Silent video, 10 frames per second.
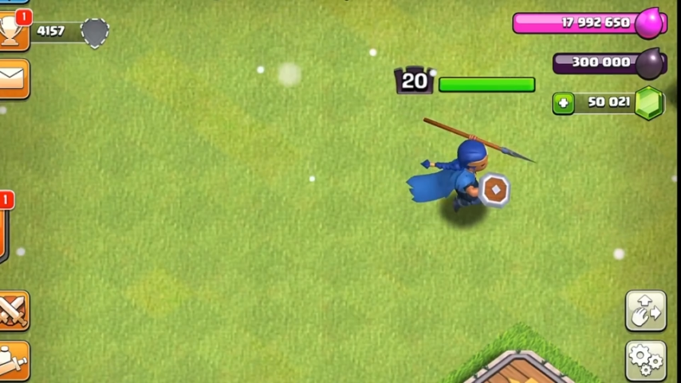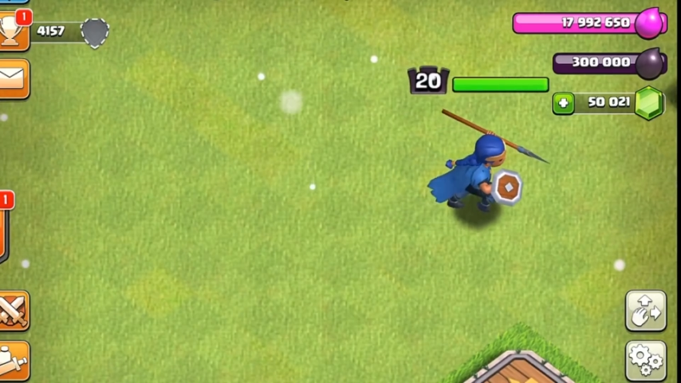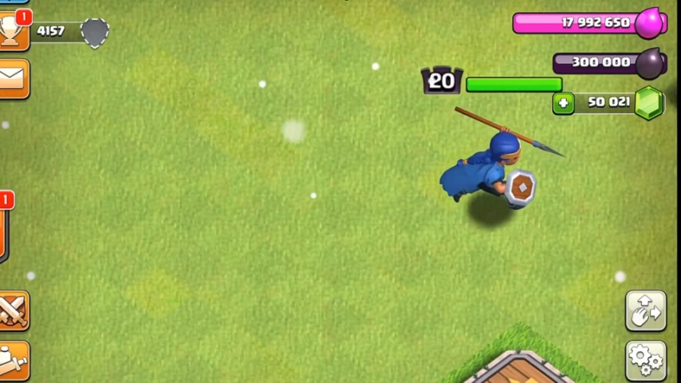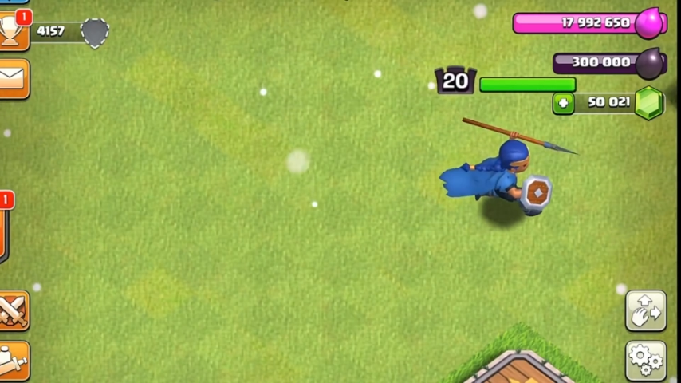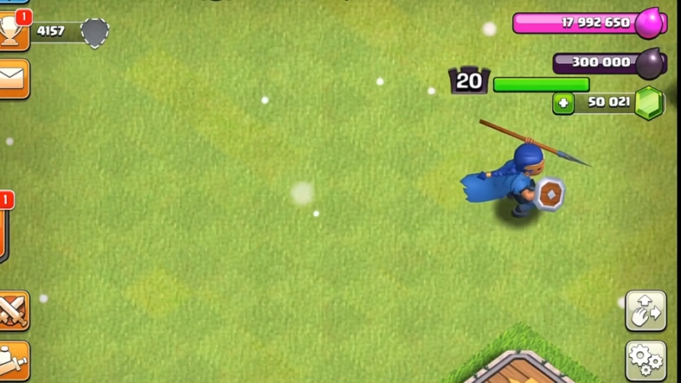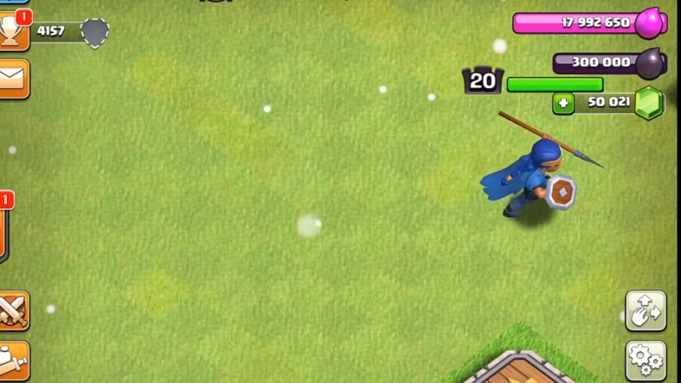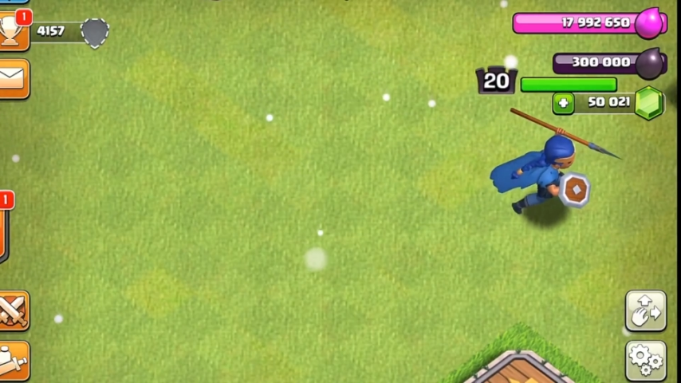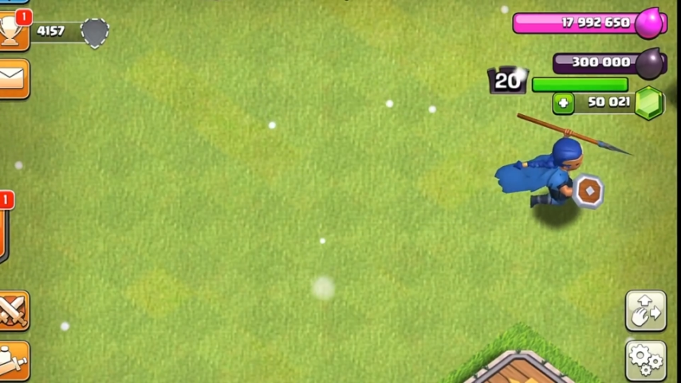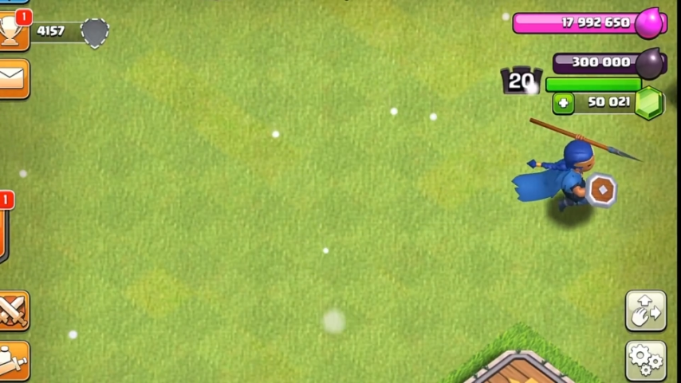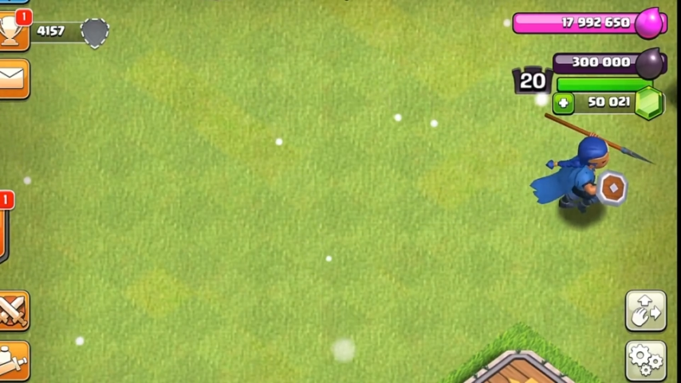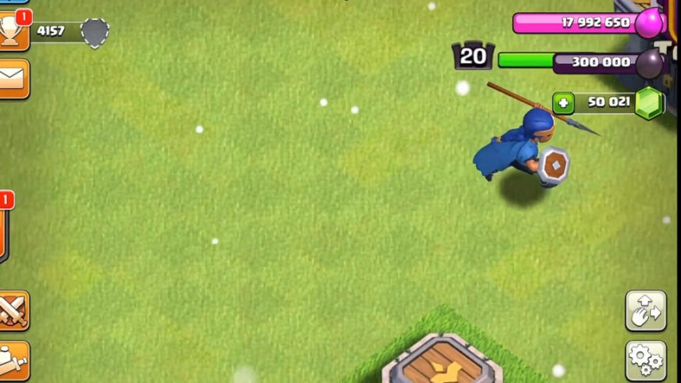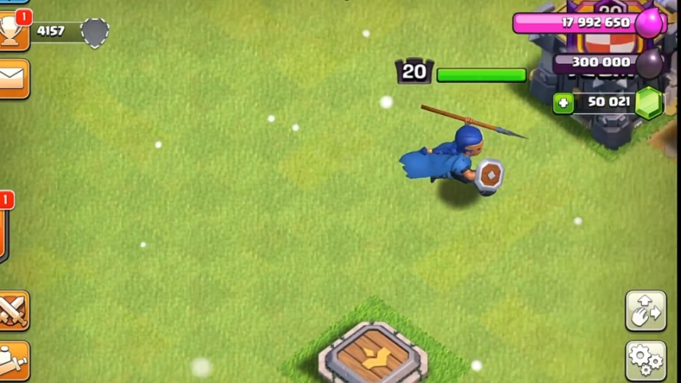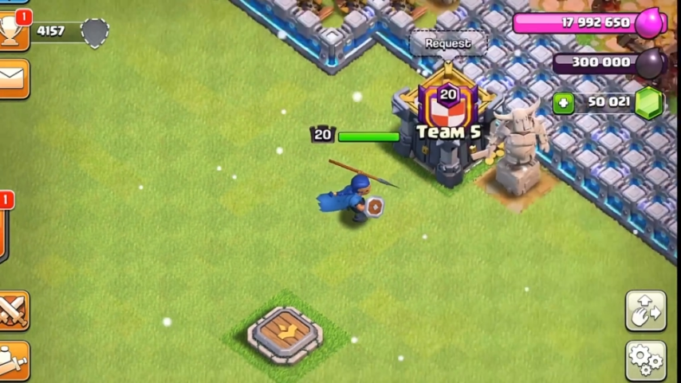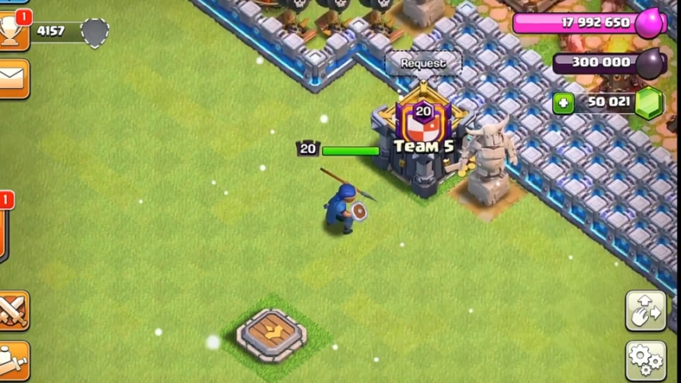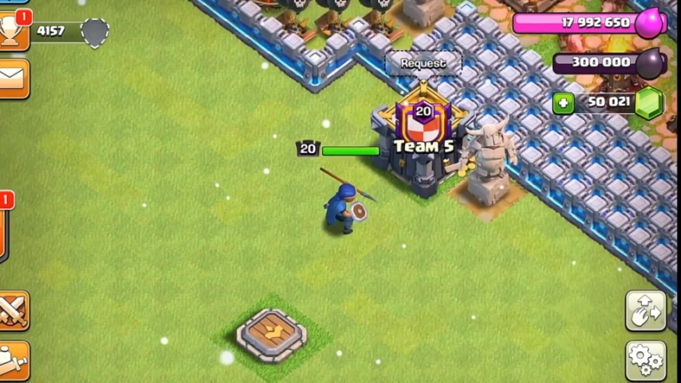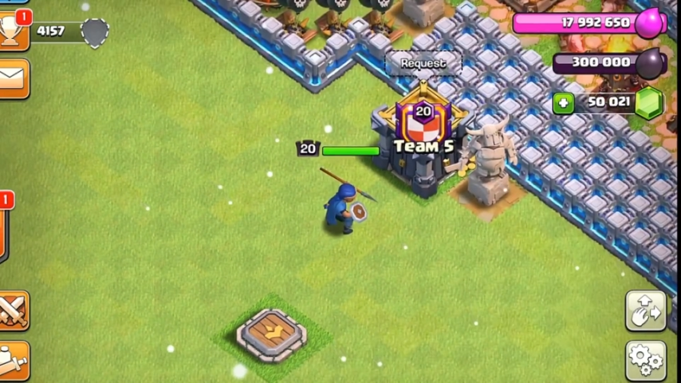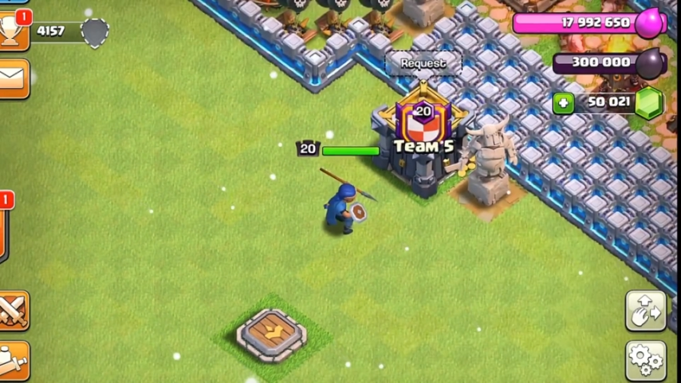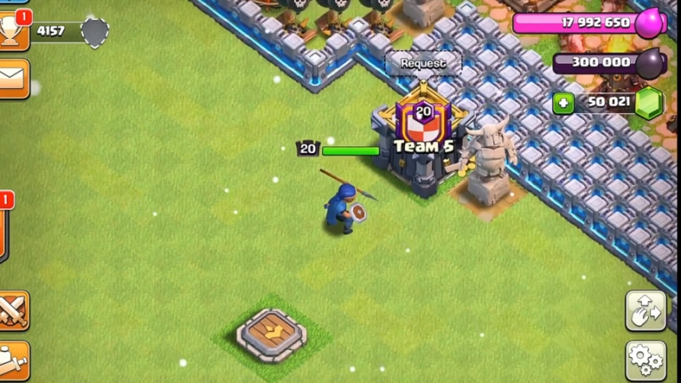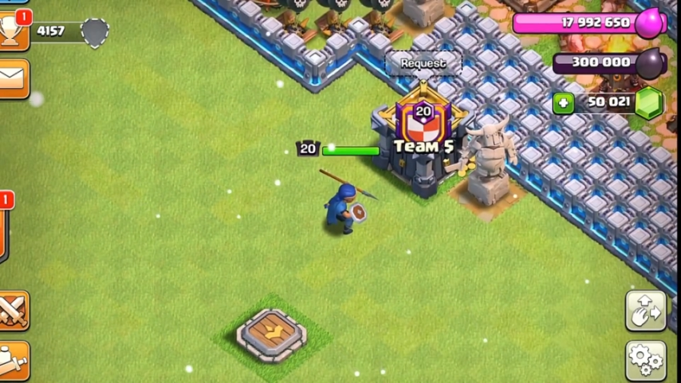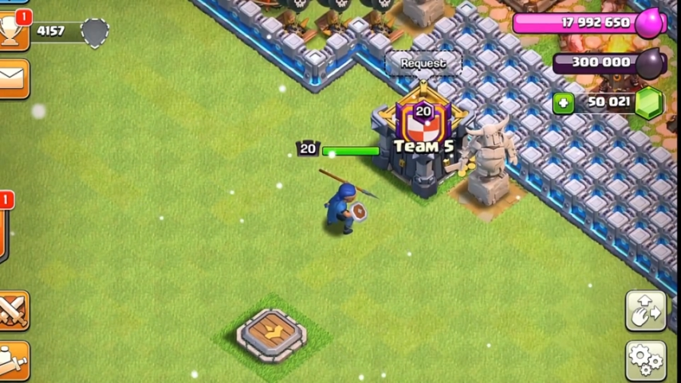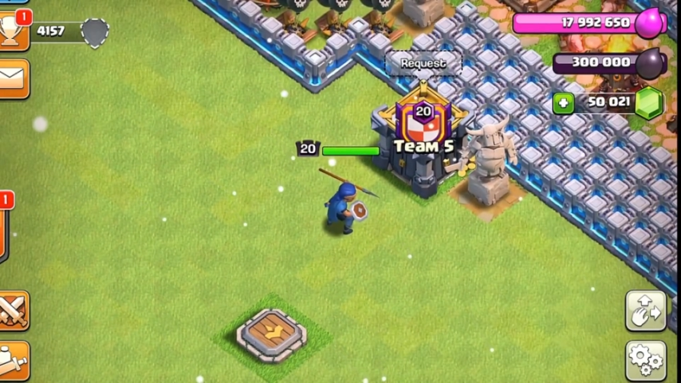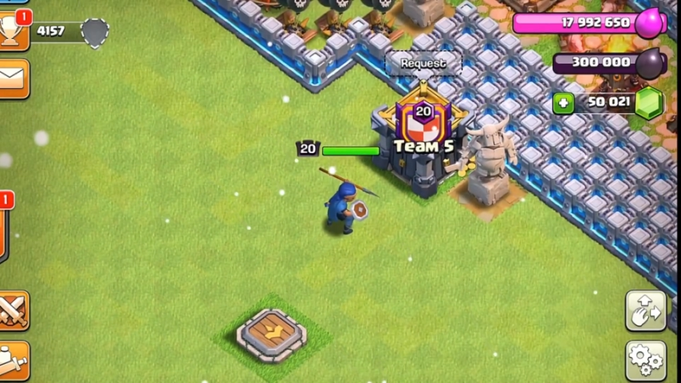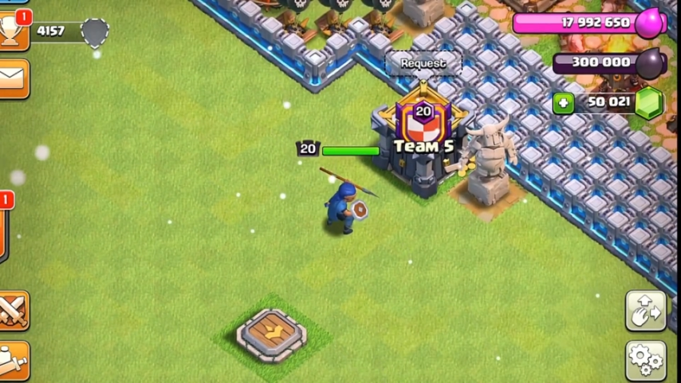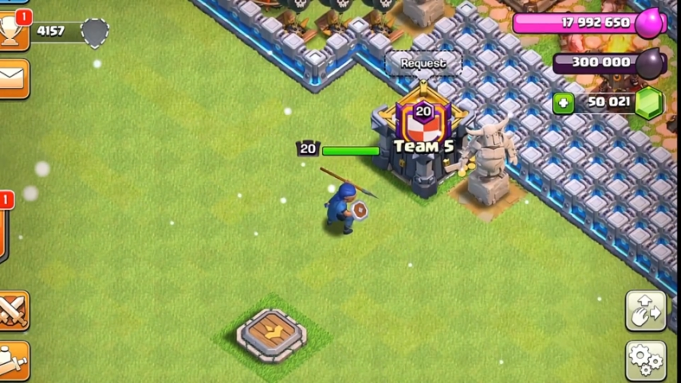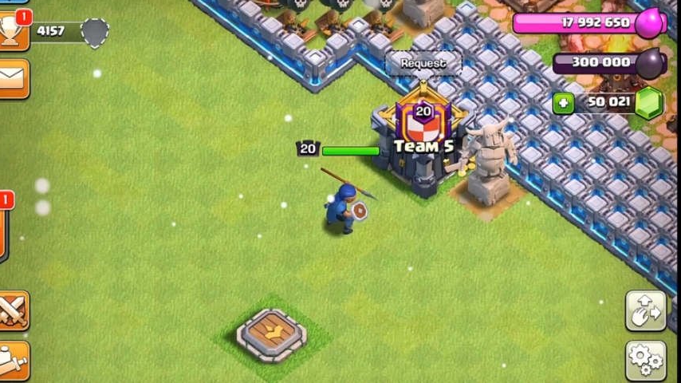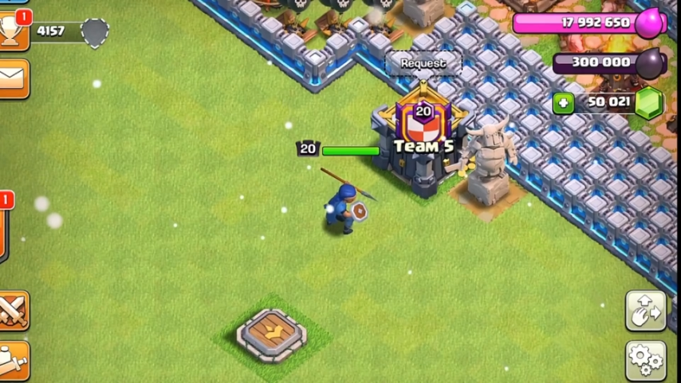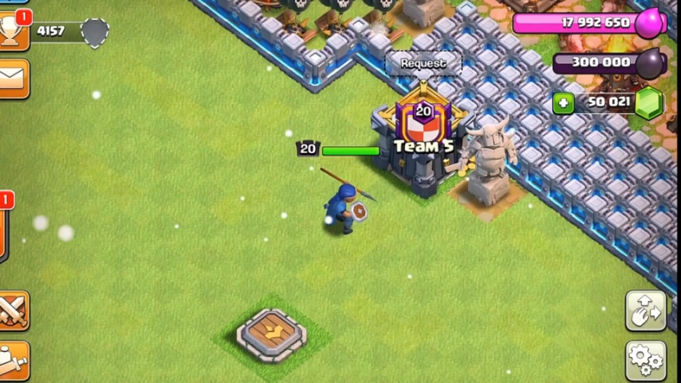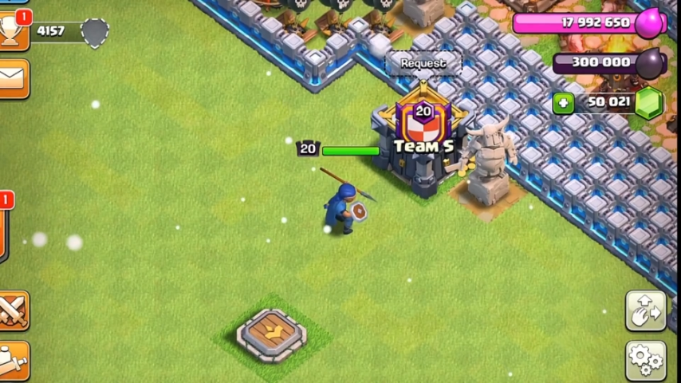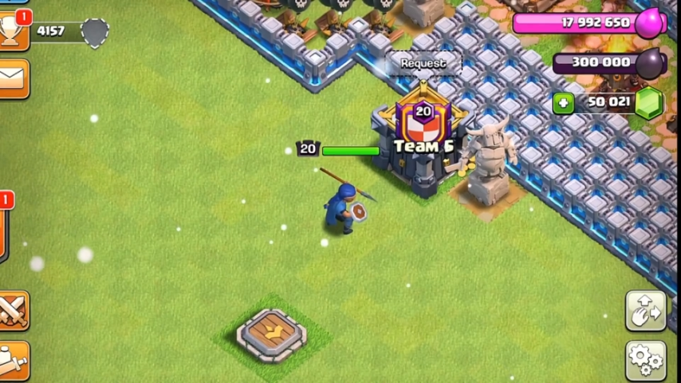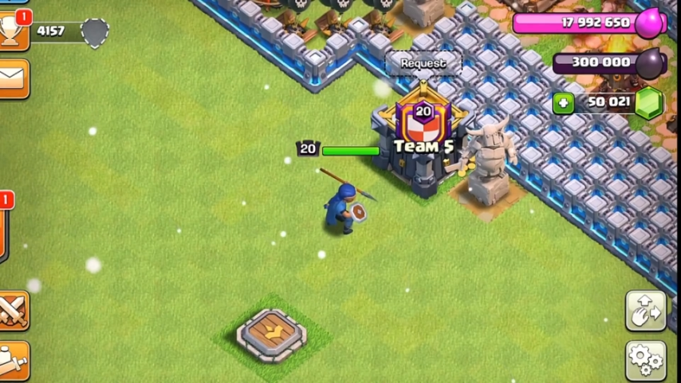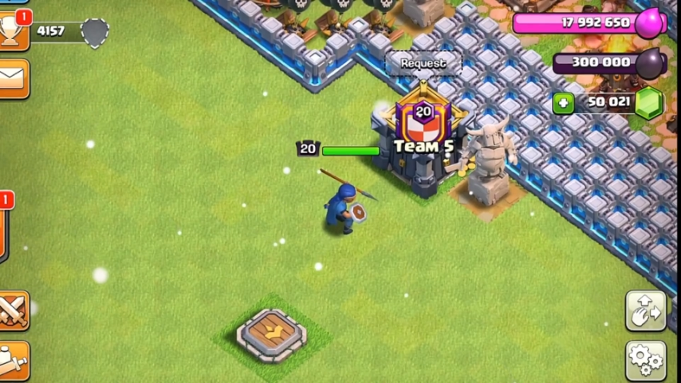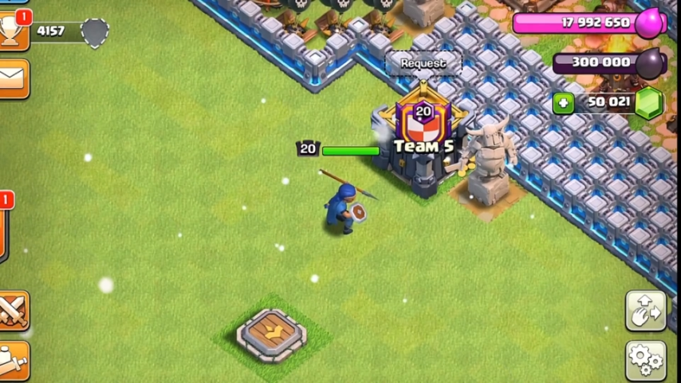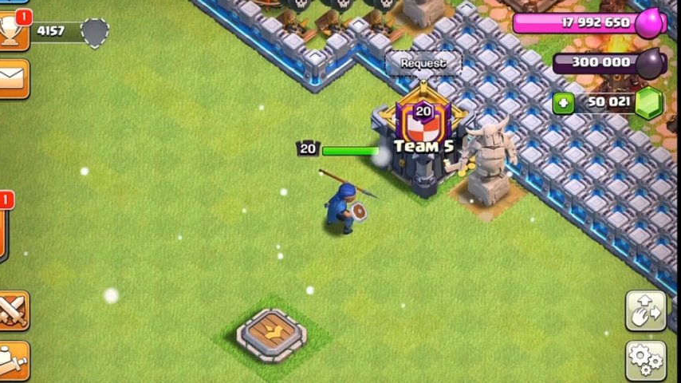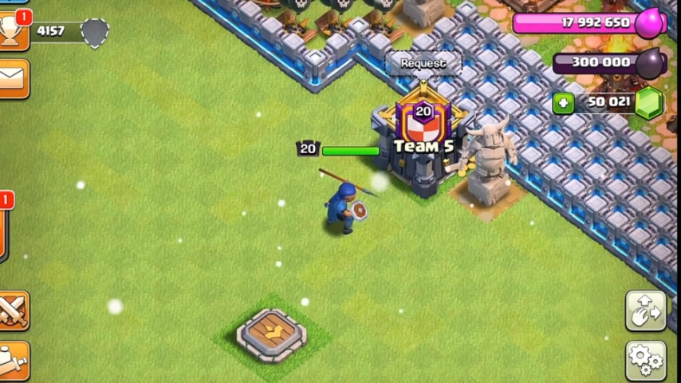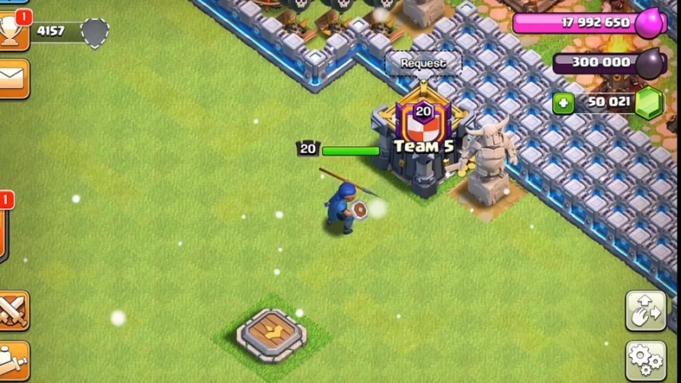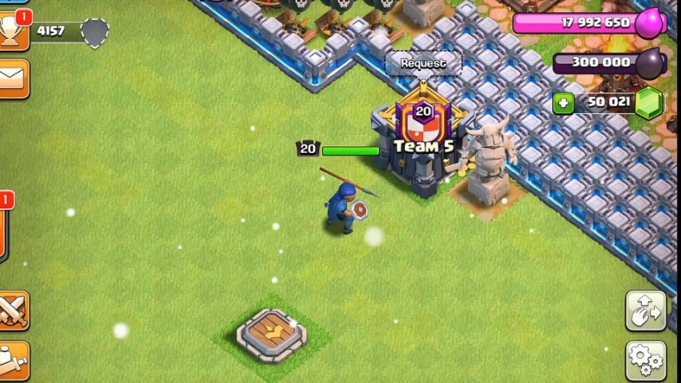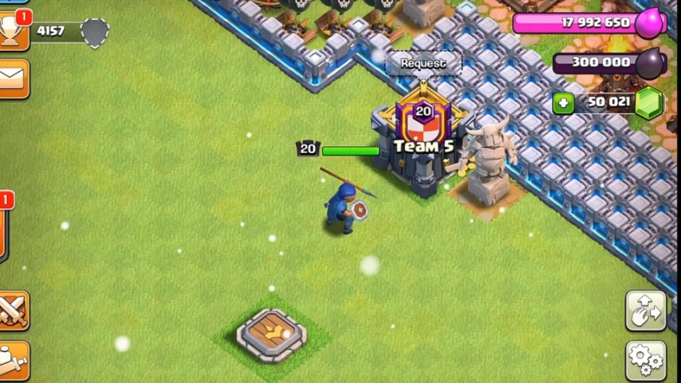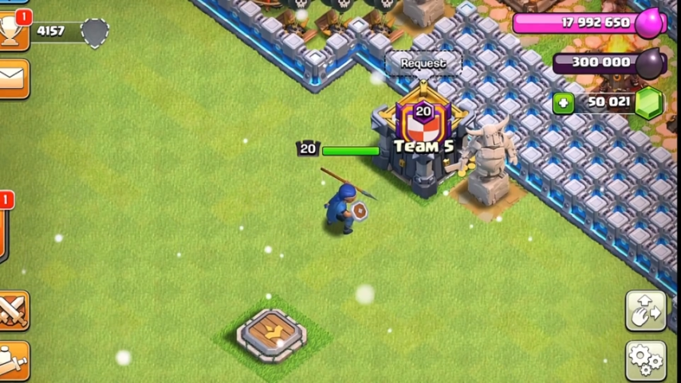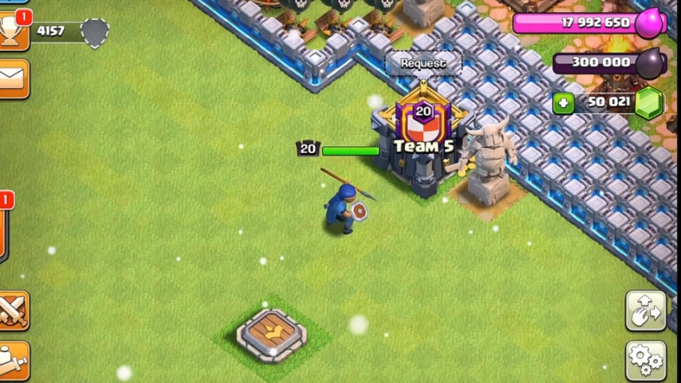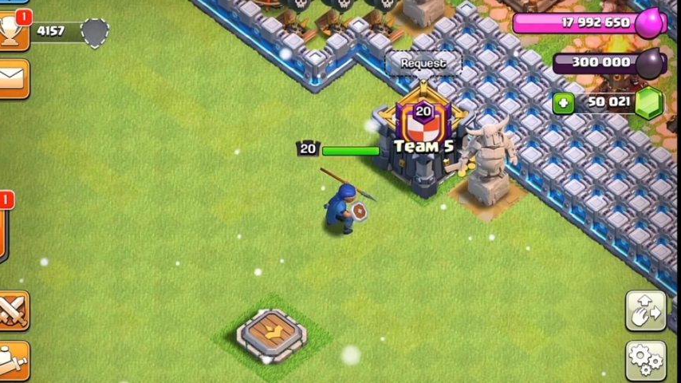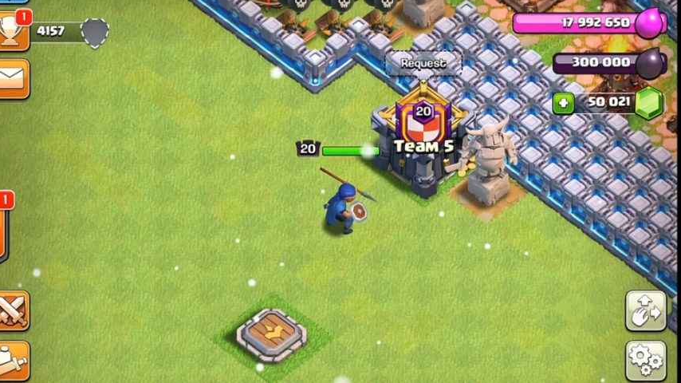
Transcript: (no speaker visible)